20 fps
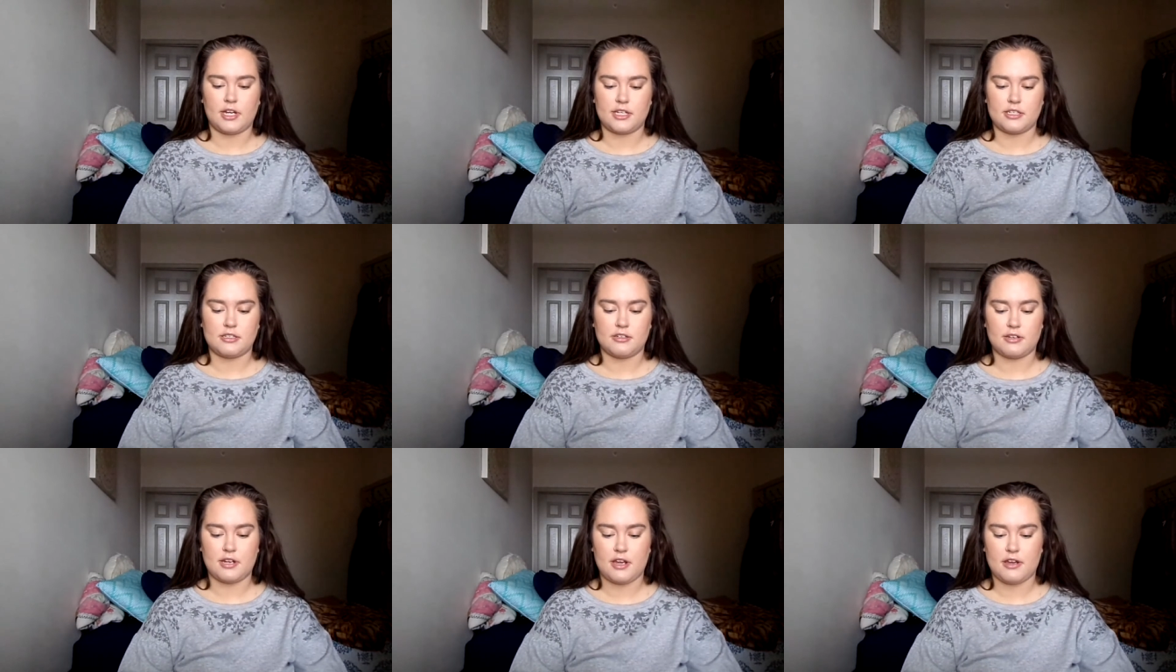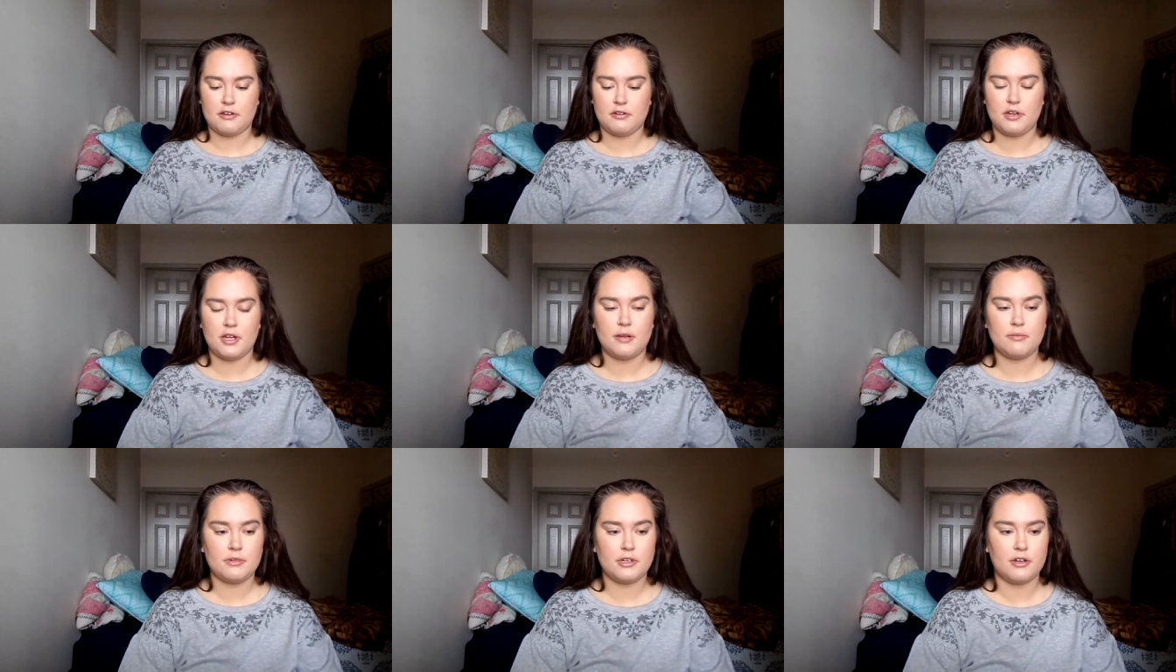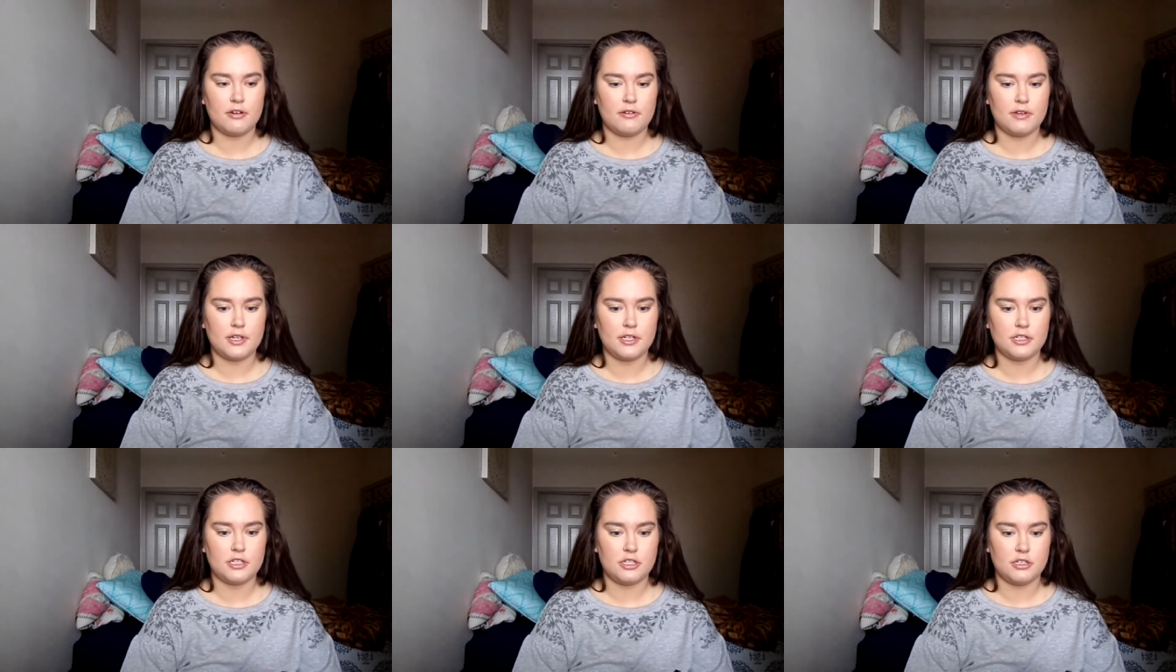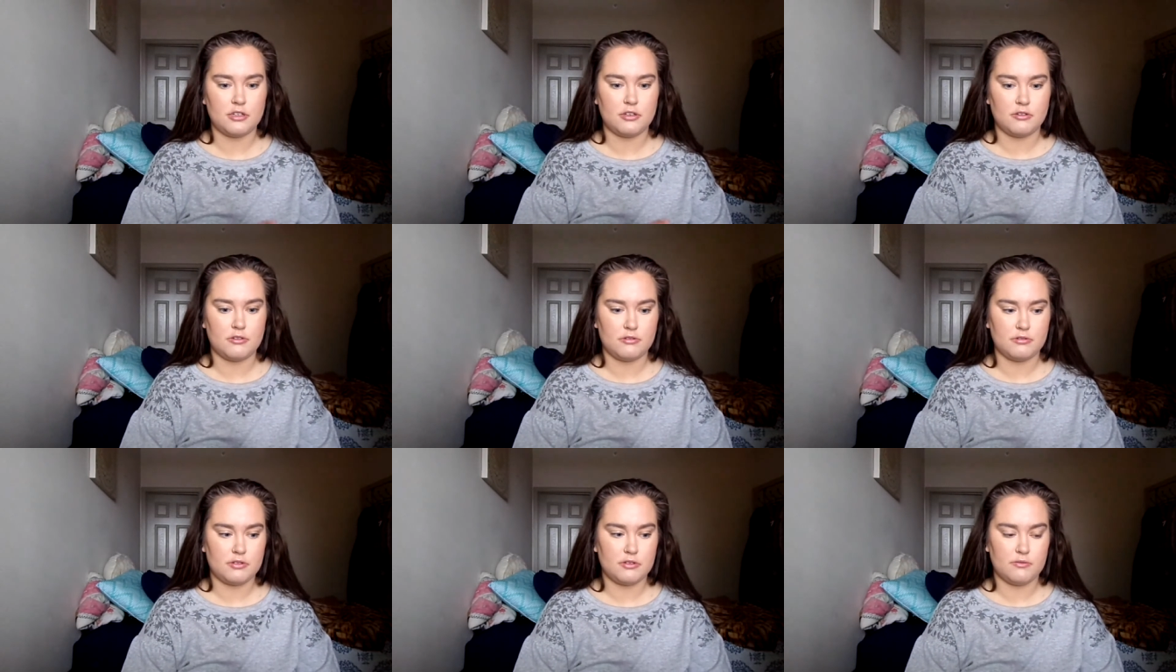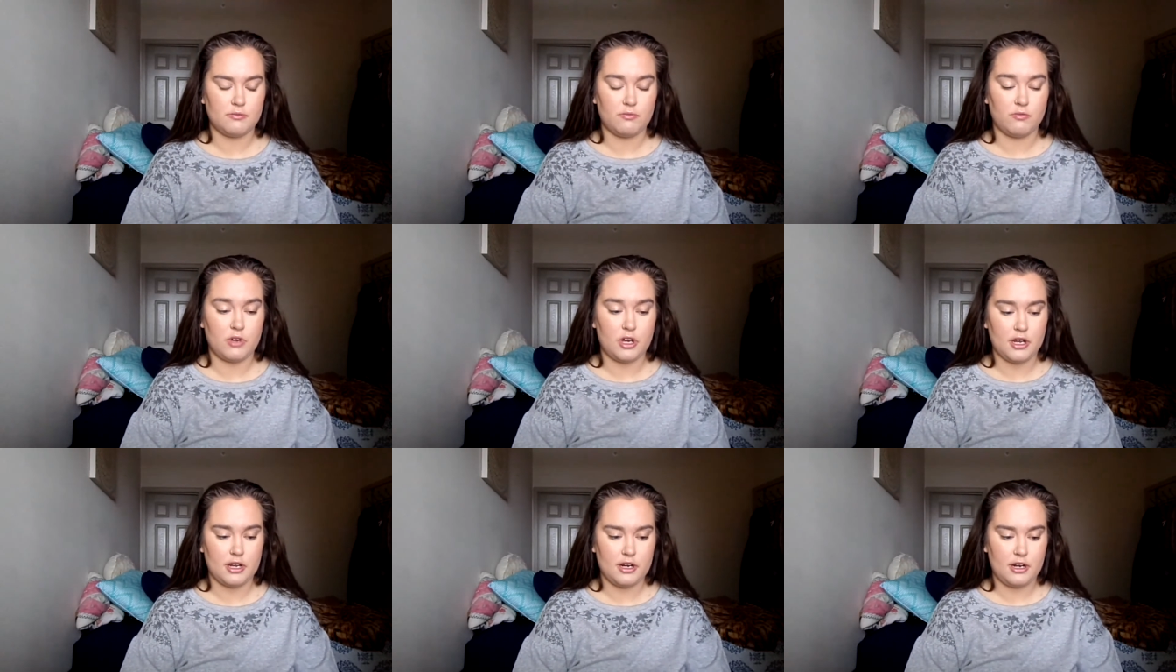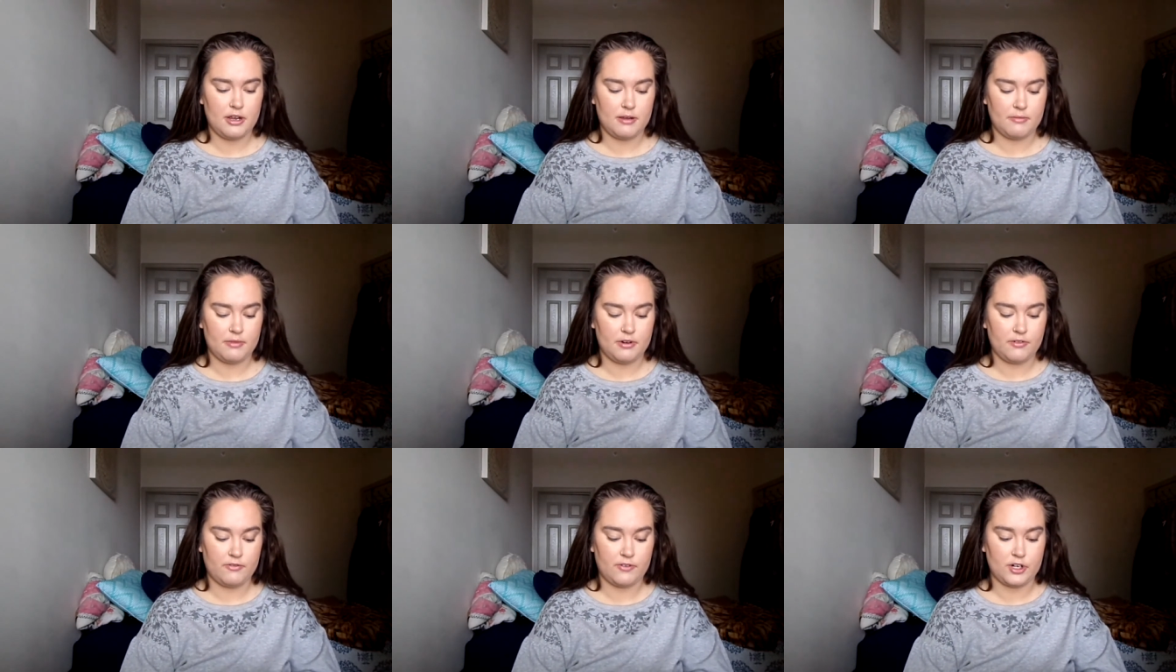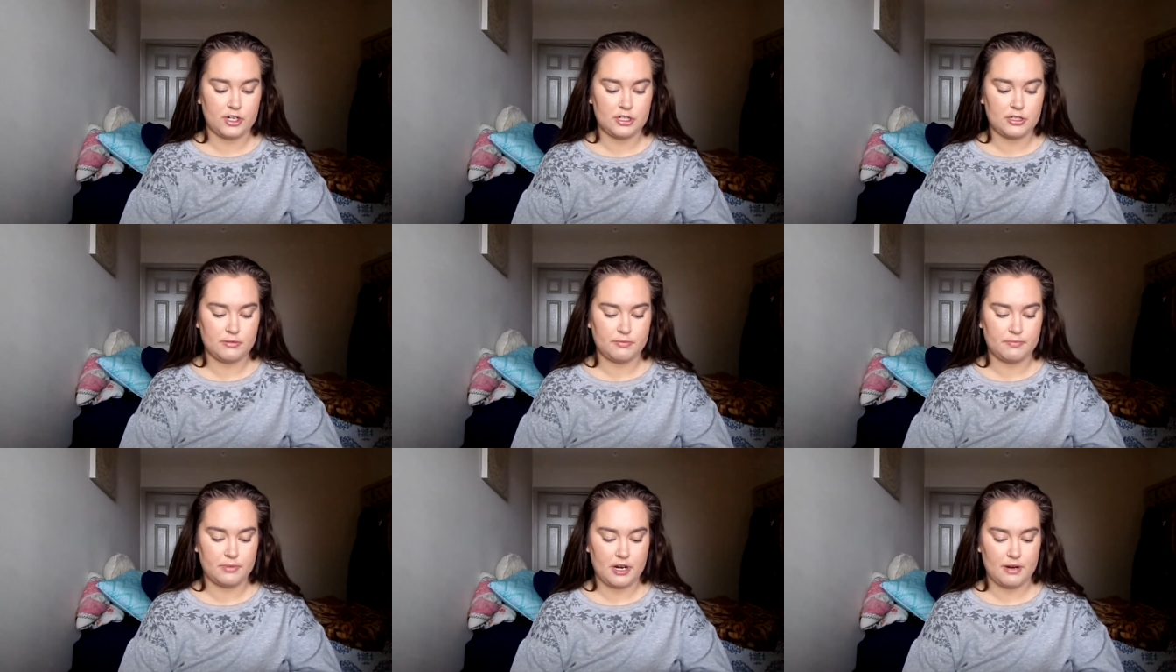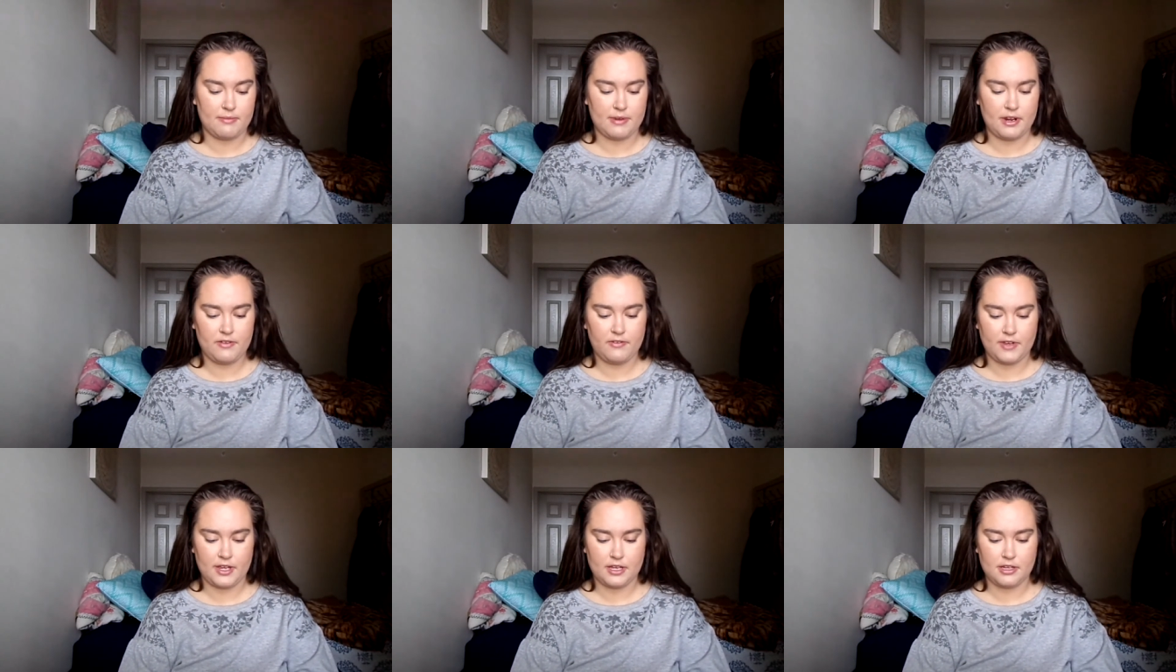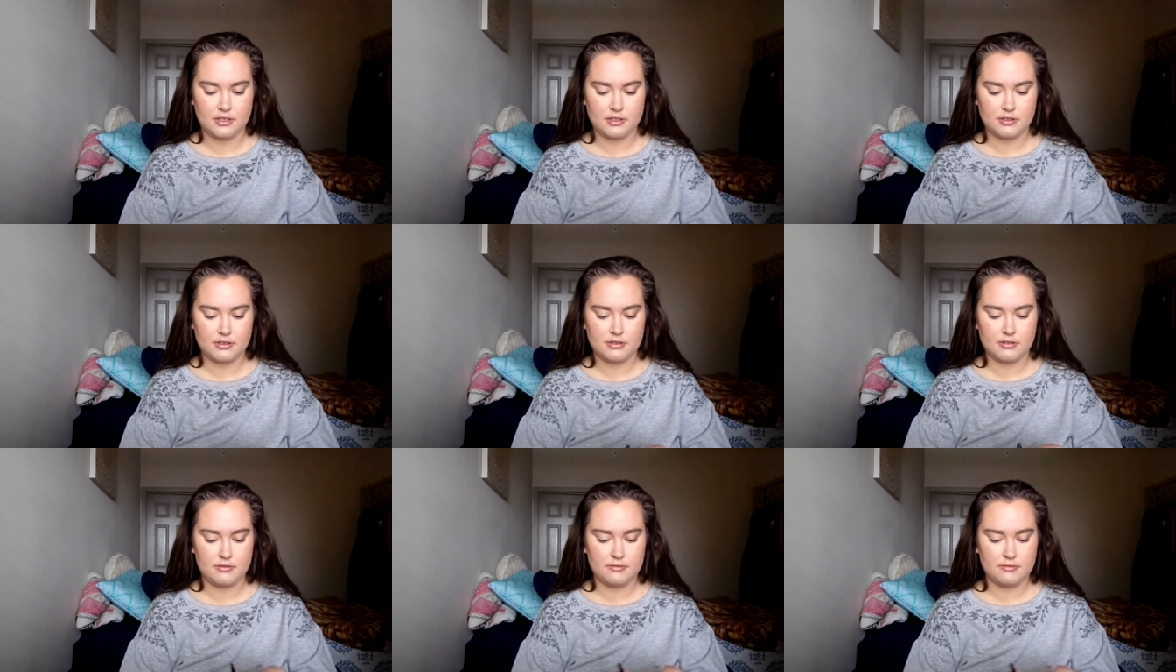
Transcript: so now I'm going to, one, I'm going to first spray my face